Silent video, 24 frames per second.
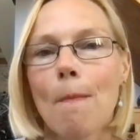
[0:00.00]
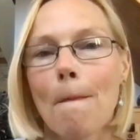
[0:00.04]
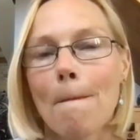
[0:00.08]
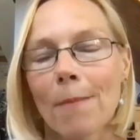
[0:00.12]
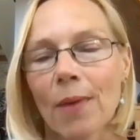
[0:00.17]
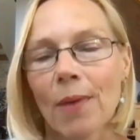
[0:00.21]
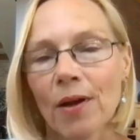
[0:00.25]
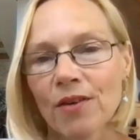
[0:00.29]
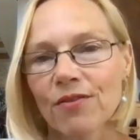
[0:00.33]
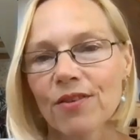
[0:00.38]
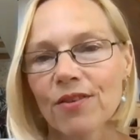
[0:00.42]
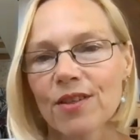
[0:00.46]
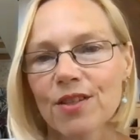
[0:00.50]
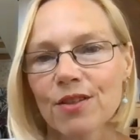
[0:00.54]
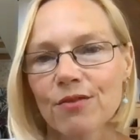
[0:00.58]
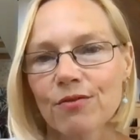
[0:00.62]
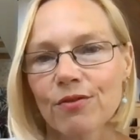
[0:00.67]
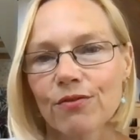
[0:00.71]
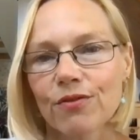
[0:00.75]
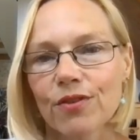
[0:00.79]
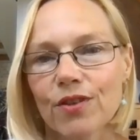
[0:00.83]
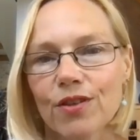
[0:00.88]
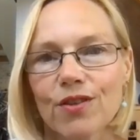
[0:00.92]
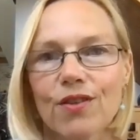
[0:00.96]
Manifesting
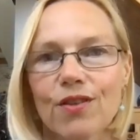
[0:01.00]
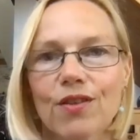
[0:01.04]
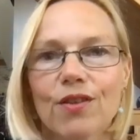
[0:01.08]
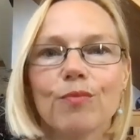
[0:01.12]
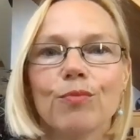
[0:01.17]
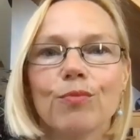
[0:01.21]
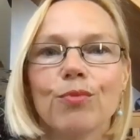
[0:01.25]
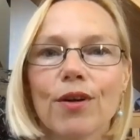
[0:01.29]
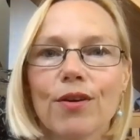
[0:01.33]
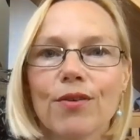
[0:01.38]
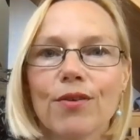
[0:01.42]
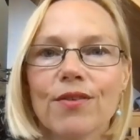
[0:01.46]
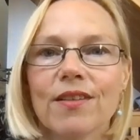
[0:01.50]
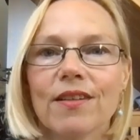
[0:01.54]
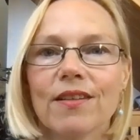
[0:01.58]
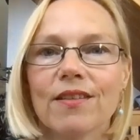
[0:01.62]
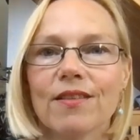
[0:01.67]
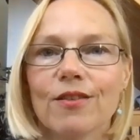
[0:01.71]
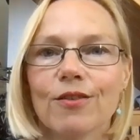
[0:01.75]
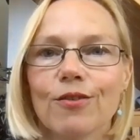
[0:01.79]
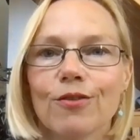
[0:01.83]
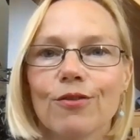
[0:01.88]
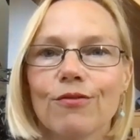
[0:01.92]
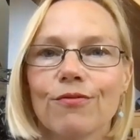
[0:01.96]
refers to the
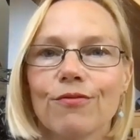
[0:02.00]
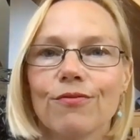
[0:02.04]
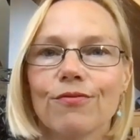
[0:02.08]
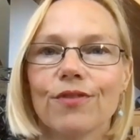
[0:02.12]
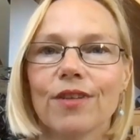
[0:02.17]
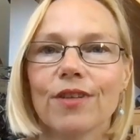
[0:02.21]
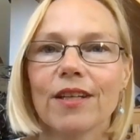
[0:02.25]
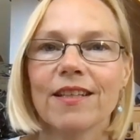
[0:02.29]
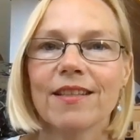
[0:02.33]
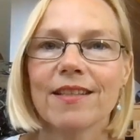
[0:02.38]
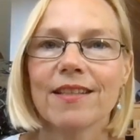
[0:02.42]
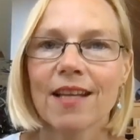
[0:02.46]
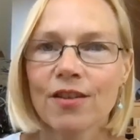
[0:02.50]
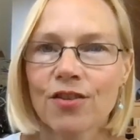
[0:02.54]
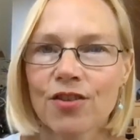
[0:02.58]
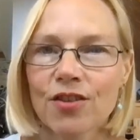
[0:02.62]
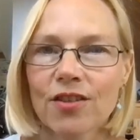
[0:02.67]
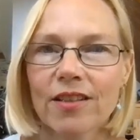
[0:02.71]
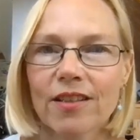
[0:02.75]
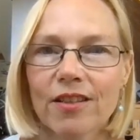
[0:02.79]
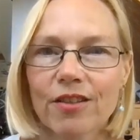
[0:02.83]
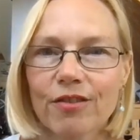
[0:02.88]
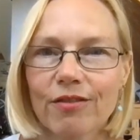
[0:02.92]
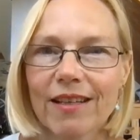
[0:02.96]
process of intentionally